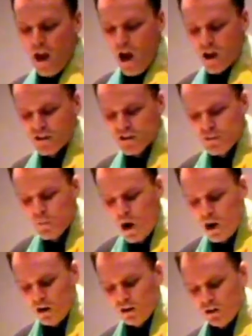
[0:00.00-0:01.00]
A
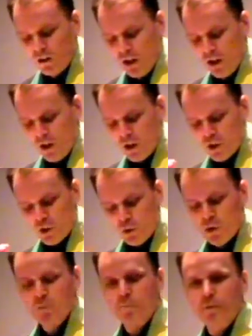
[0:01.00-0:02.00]
small
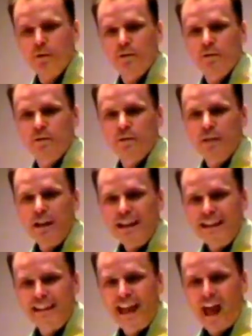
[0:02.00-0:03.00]
group
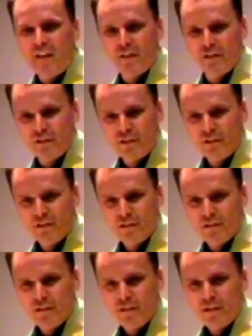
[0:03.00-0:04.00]
gathered
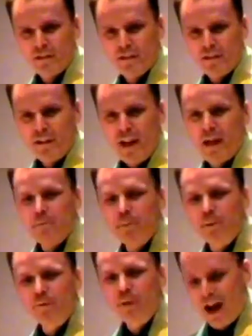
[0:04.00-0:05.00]
and
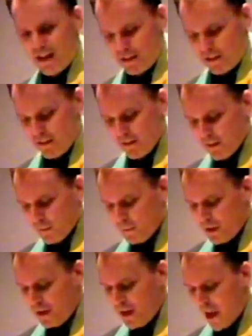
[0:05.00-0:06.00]
provided
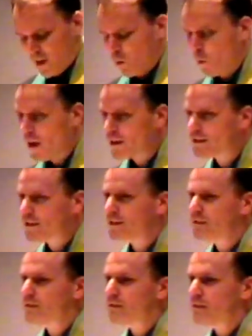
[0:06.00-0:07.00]
me an
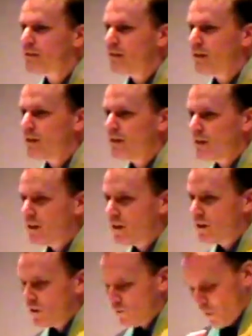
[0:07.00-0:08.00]
oasis
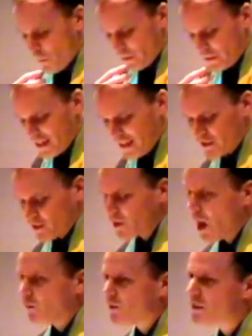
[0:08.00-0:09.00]
from the desert
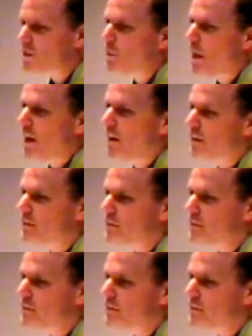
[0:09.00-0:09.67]
of despair.